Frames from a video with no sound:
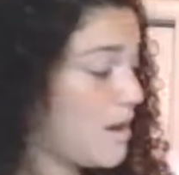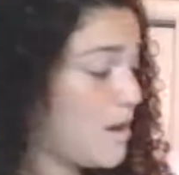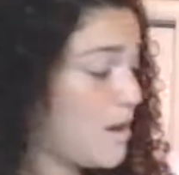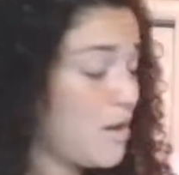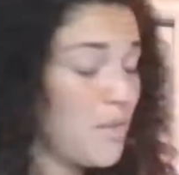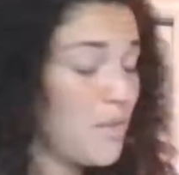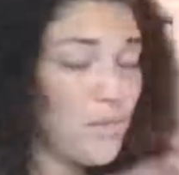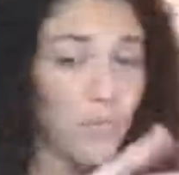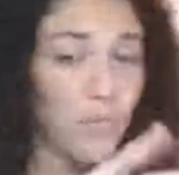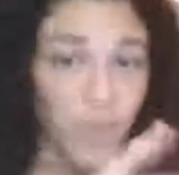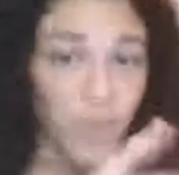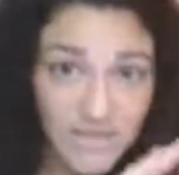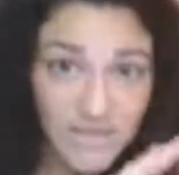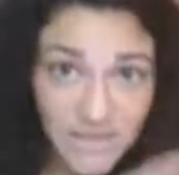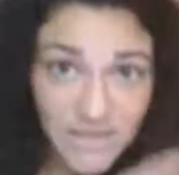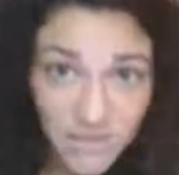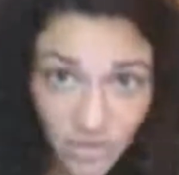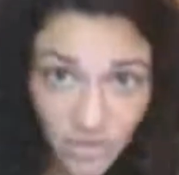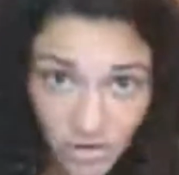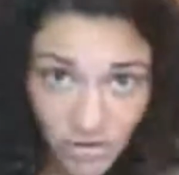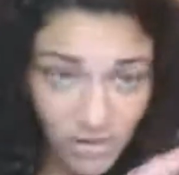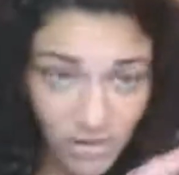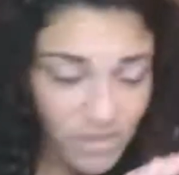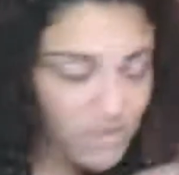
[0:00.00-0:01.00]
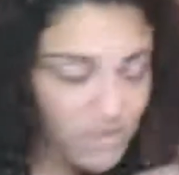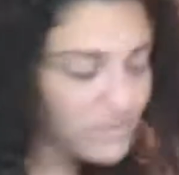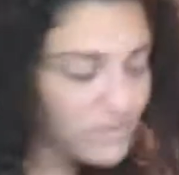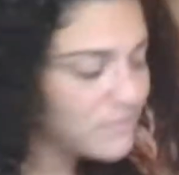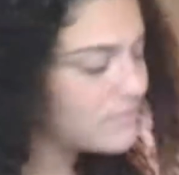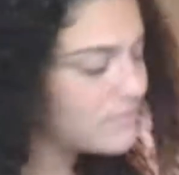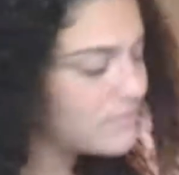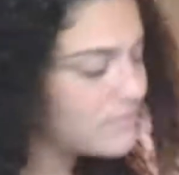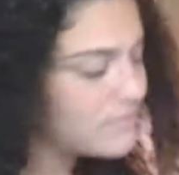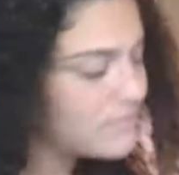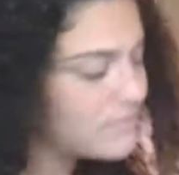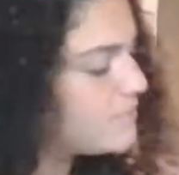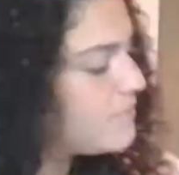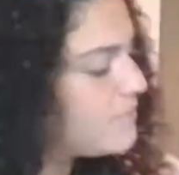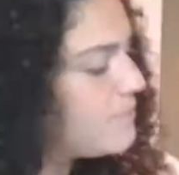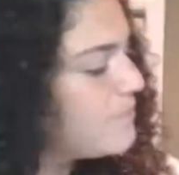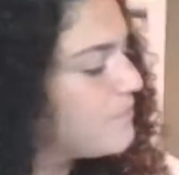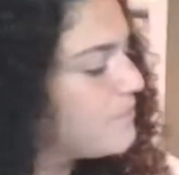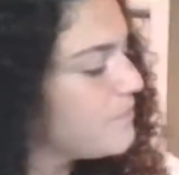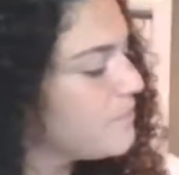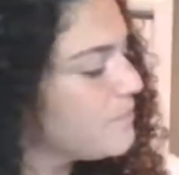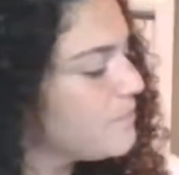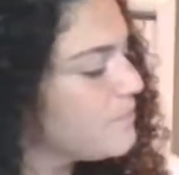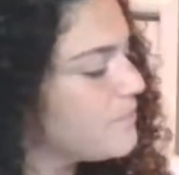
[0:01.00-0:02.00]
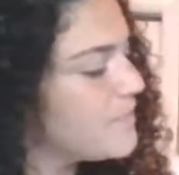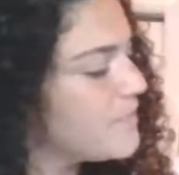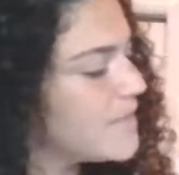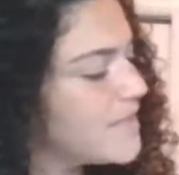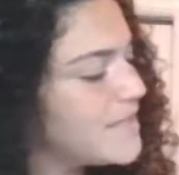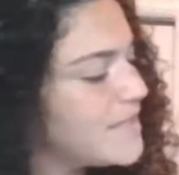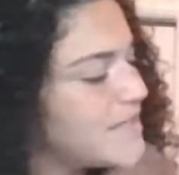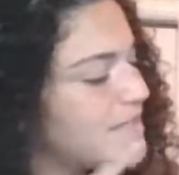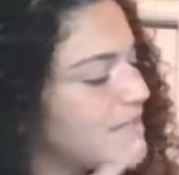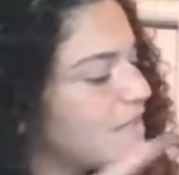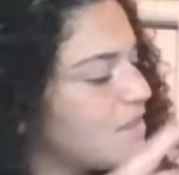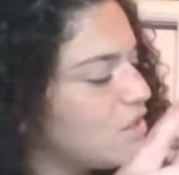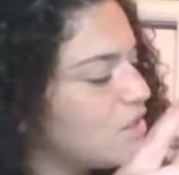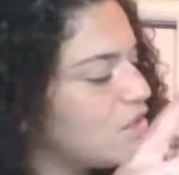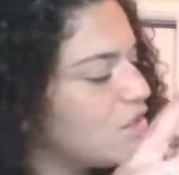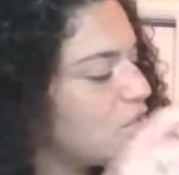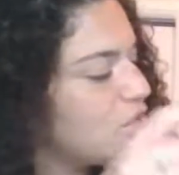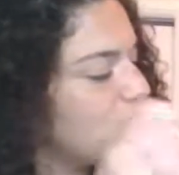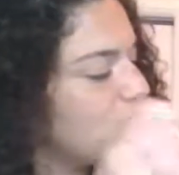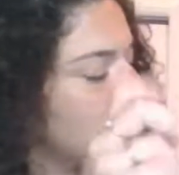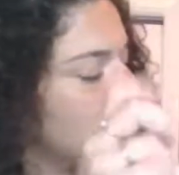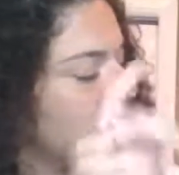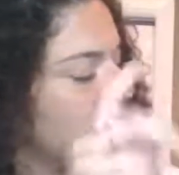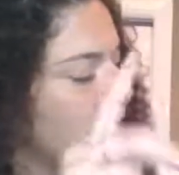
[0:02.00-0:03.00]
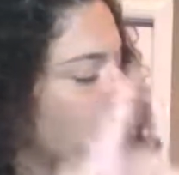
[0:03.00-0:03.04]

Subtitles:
Pretzel?" said the Duke.